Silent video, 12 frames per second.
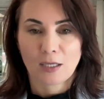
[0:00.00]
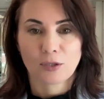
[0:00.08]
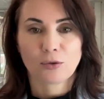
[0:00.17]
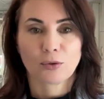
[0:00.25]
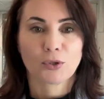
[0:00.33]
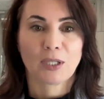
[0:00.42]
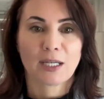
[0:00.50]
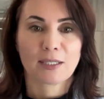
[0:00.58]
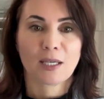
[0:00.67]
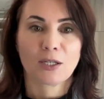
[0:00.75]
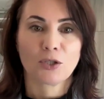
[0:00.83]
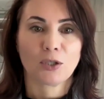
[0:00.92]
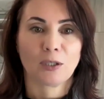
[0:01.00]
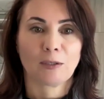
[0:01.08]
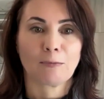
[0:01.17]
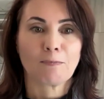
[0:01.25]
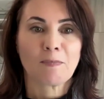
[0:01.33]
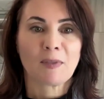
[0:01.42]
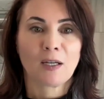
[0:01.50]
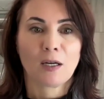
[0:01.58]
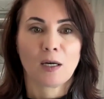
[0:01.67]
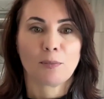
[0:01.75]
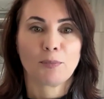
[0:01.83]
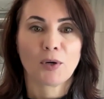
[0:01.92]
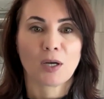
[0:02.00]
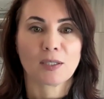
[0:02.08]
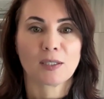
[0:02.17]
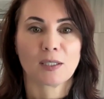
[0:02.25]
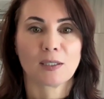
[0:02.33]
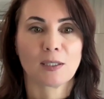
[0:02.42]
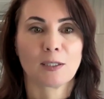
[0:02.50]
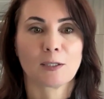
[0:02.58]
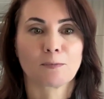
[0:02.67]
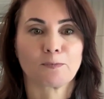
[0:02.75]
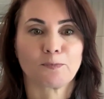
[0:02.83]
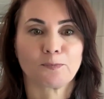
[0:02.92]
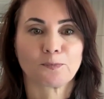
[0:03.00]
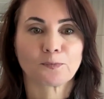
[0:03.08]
socialization processes.